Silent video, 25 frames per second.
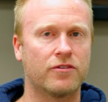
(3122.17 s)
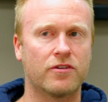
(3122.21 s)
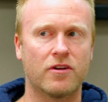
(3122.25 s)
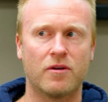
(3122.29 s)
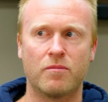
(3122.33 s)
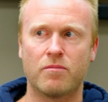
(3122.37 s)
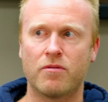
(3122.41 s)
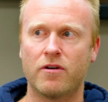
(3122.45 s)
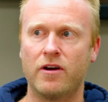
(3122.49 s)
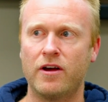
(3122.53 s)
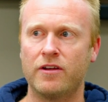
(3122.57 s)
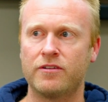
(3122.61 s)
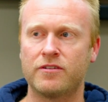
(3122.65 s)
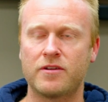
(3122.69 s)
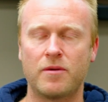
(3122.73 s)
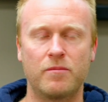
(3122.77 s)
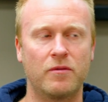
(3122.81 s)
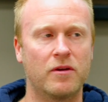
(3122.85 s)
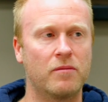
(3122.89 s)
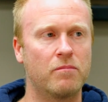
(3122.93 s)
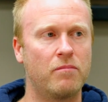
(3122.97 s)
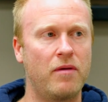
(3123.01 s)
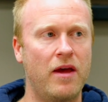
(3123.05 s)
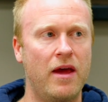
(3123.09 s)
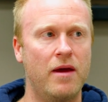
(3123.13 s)
going to price
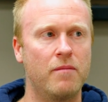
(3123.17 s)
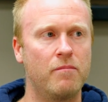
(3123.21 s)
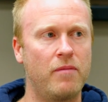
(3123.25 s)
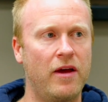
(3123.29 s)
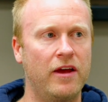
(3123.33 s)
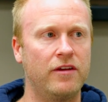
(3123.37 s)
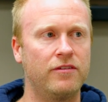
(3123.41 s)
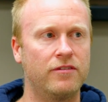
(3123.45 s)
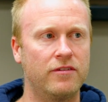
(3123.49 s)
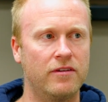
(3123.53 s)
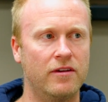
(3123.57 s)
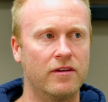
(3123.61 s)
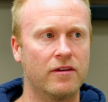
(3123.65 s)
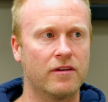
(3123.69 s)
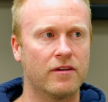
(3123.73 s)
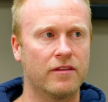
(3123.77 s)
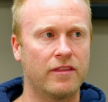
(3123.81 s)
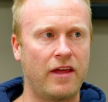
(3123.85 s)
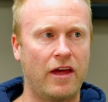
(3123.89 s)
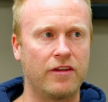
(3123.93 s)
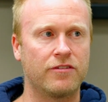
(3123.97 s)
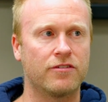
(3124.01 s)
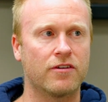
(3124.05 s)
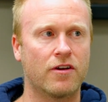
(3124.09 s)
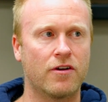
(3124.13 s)
something bare basic.
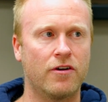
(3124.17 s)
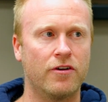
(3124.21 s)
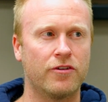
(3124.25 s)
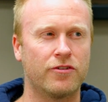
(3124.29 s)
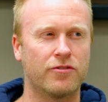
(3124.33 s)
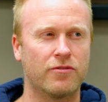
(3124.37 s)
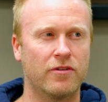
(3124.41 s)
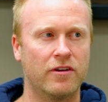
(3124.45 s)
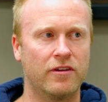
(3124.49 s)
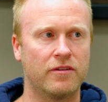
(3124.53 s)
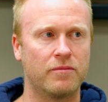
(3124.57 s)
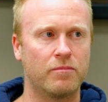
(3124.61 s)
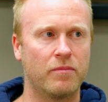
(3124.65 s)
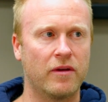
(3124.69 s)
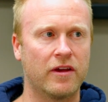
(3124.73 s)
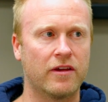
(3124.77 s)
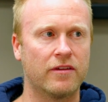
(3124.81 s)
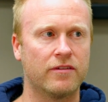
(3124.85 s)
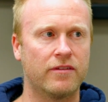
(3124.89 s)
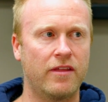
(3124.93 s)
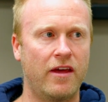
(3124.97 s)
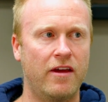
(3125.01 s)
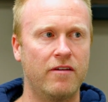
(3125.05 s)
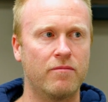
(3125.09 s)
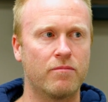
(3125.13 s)
That's a cost risk
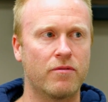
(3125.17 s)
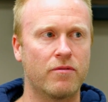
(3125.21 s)
because they